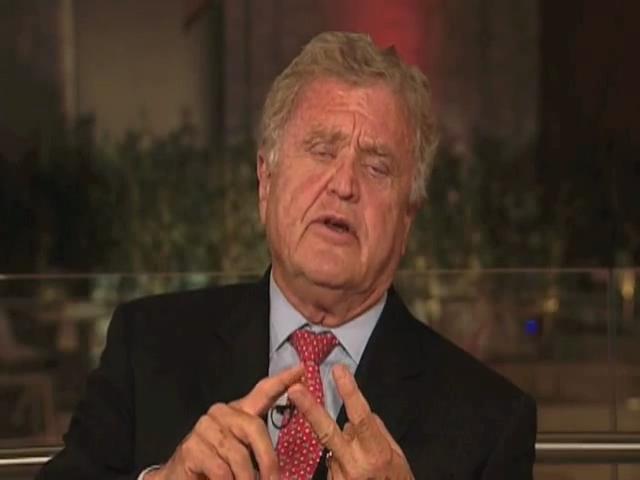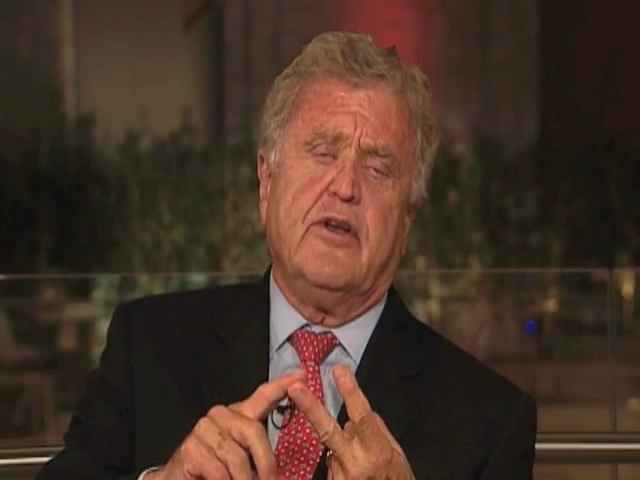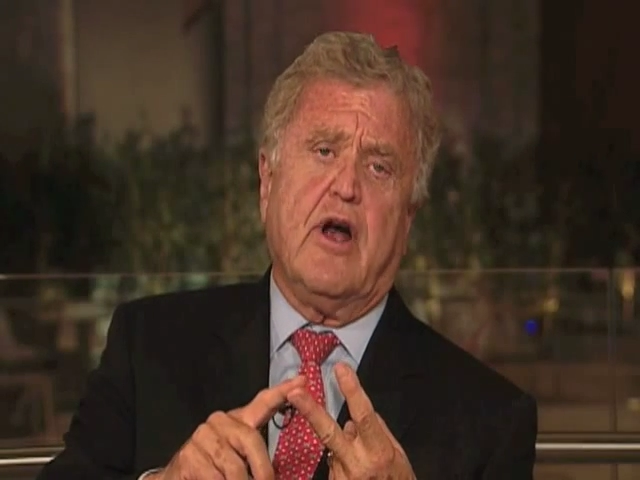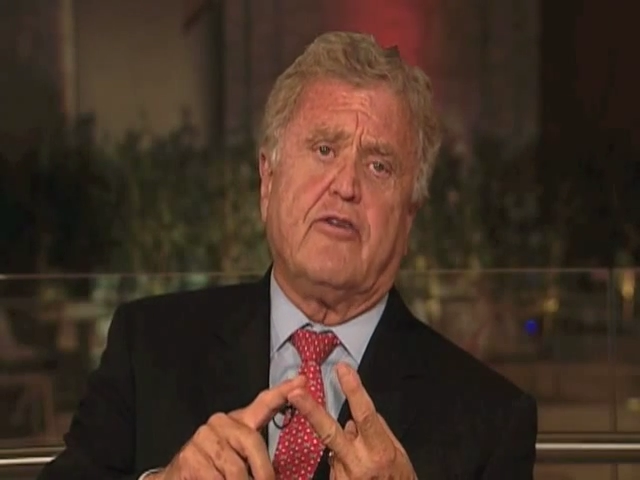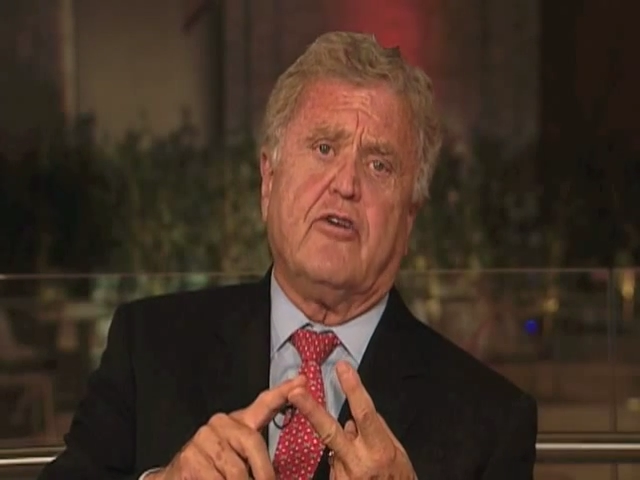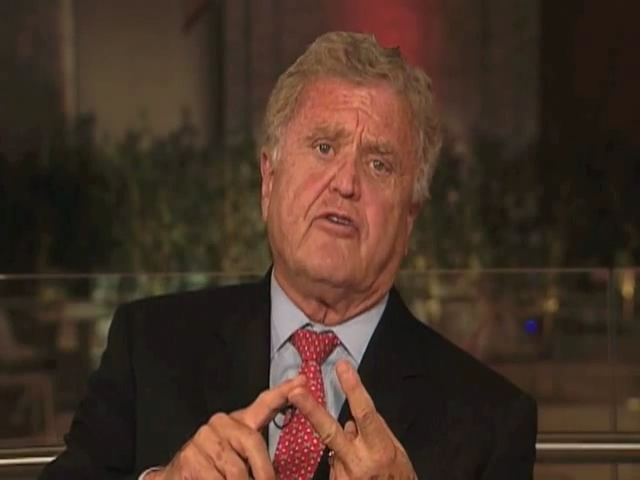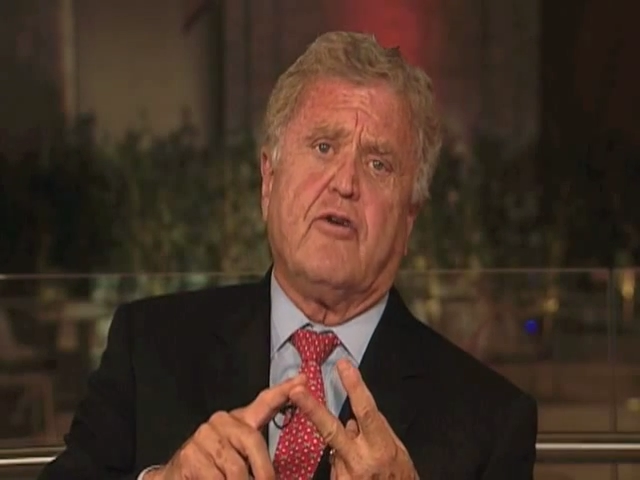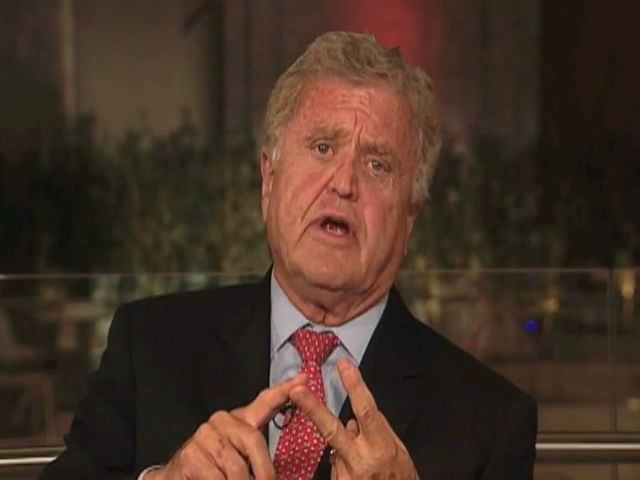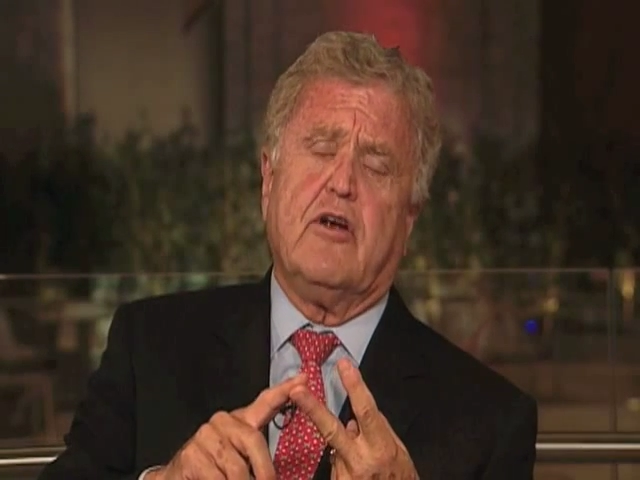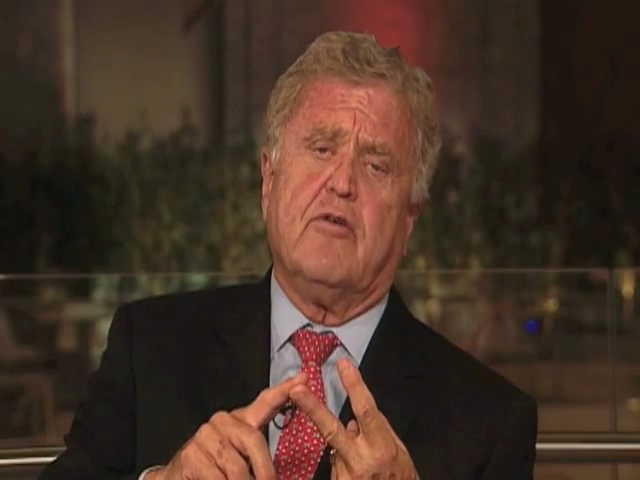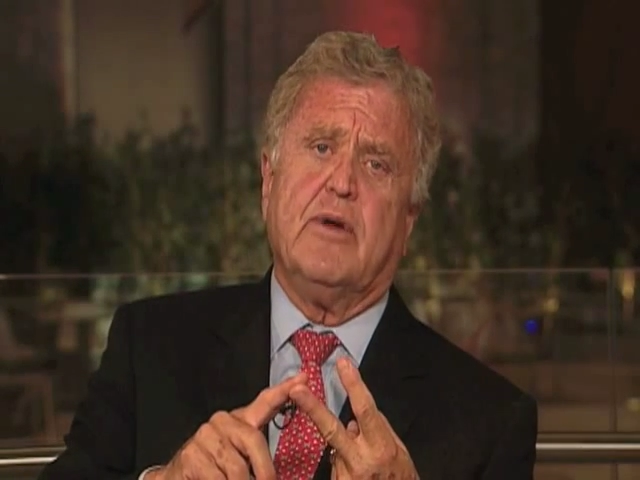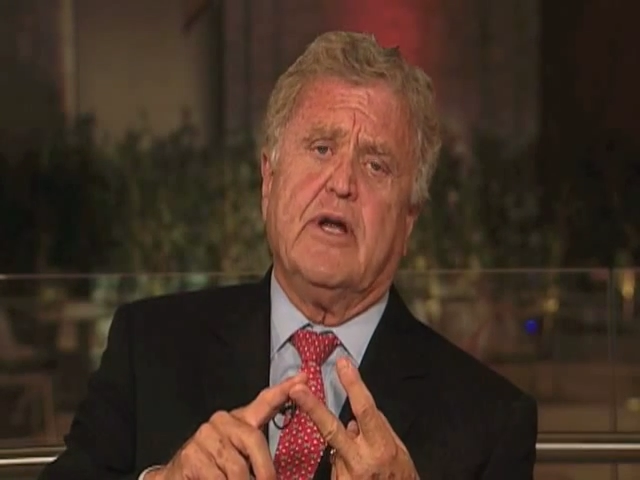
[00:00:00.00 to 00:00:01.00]
Dr.
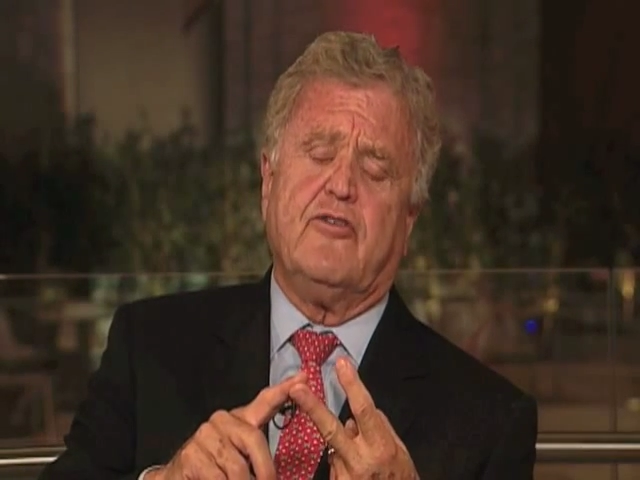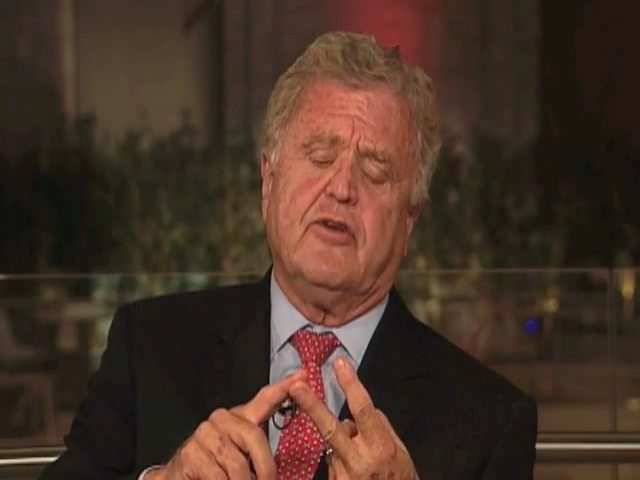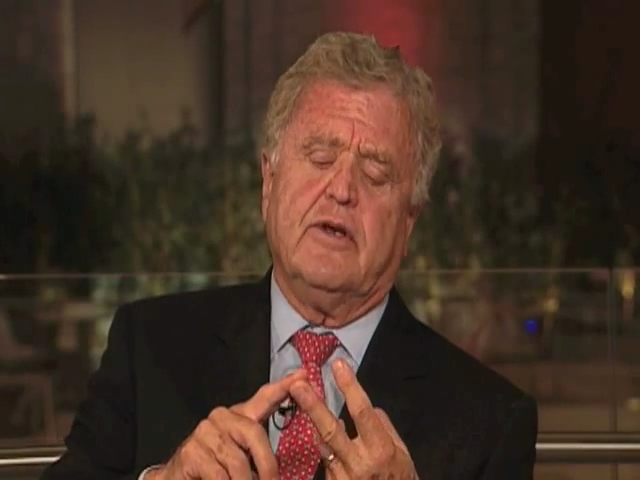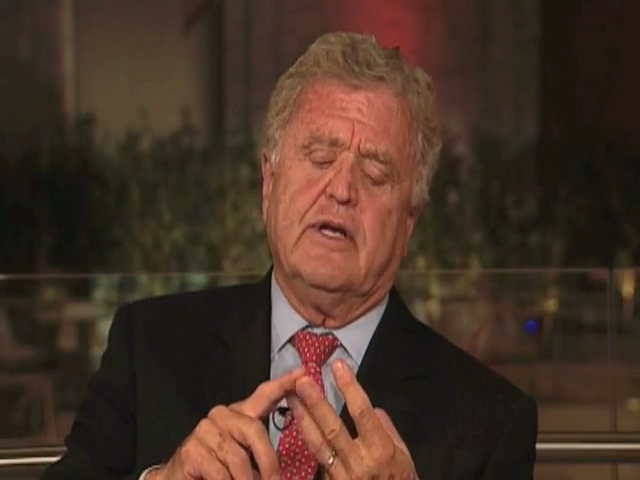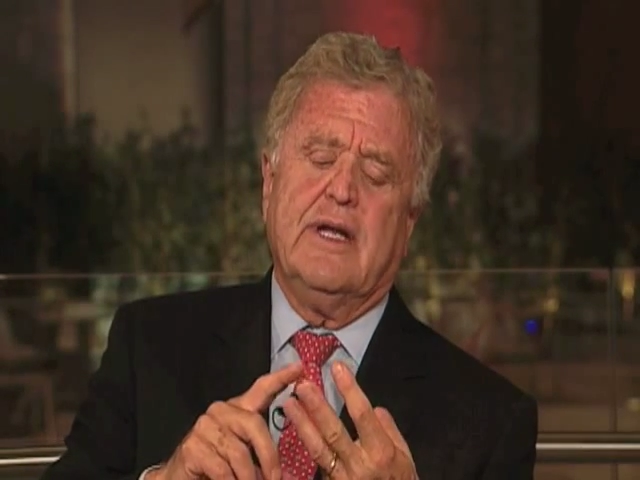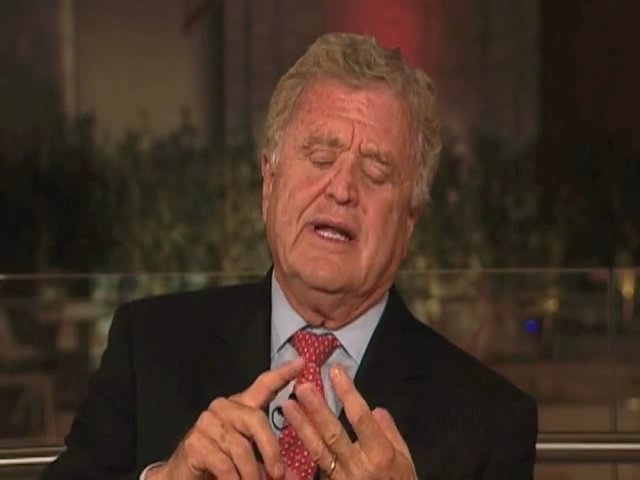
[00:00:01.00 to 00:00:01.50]
Krieger mentioned.